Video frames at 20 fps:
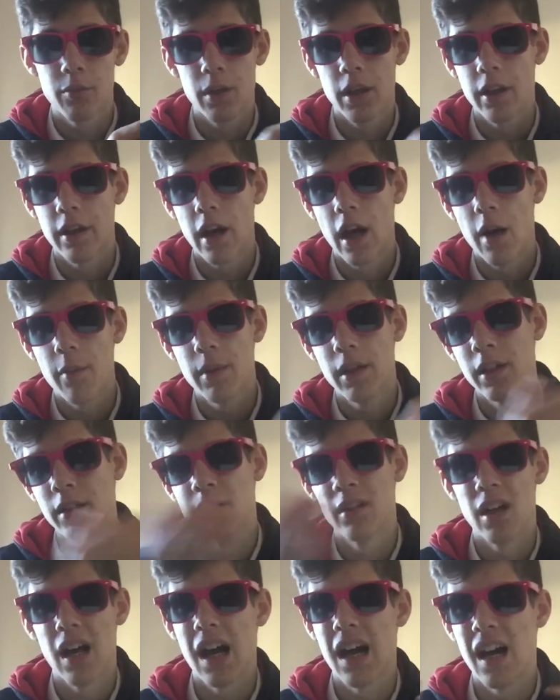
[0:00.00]
a bit of that. I
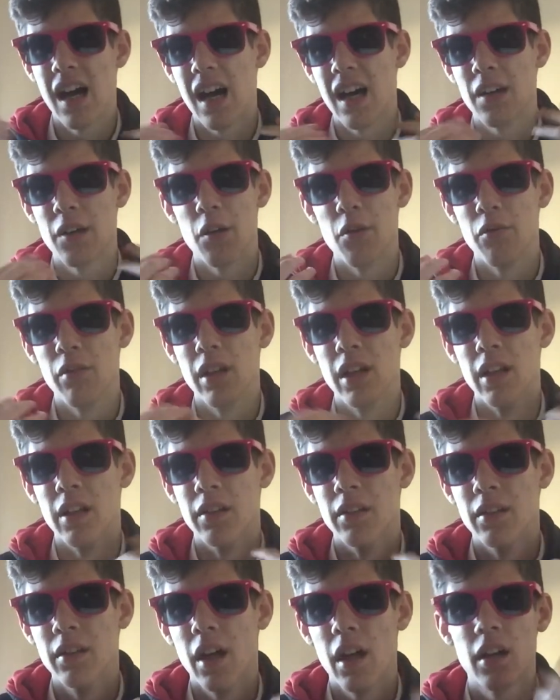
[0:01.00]
mean, I don't
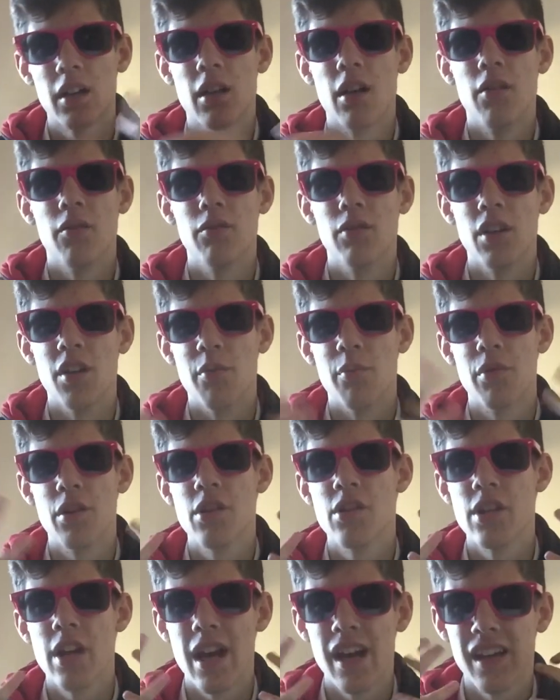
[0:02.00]
really, I can't fully
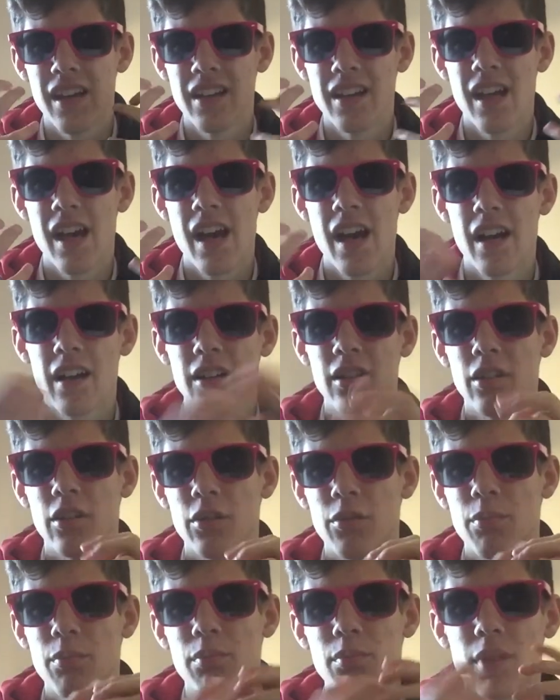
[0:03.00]
appreciate it yet
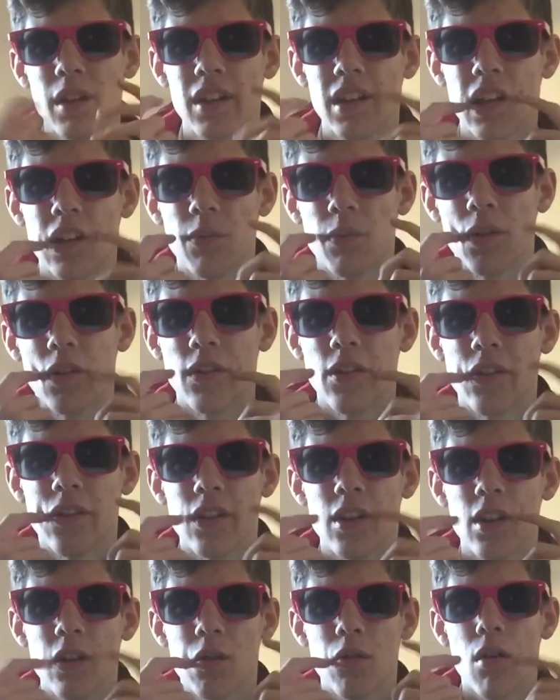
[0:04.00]
because my taste buds are
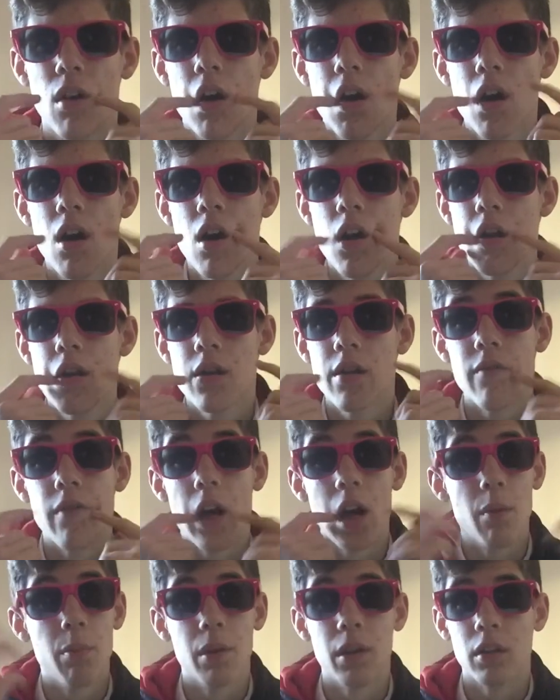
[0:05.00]
still
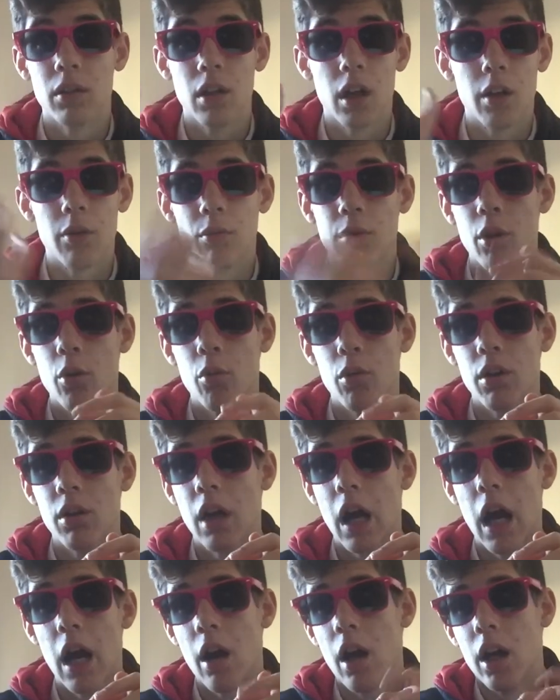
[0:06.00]
developing. I don't know
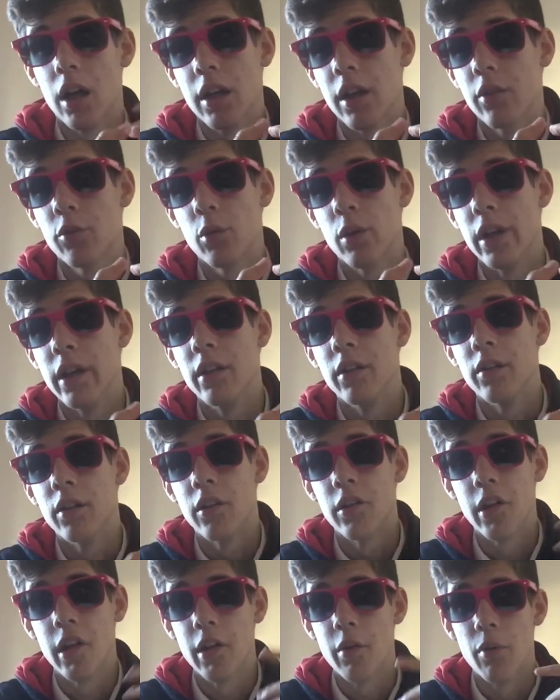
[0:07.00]
what, that's what he
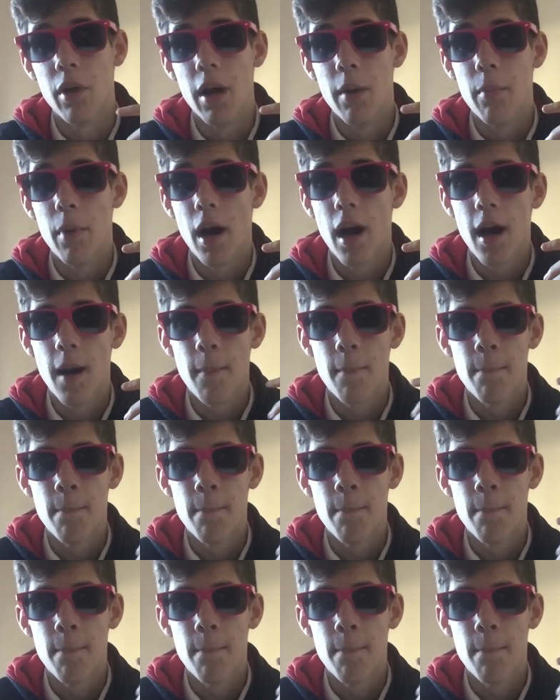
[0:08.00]
says anyway. But,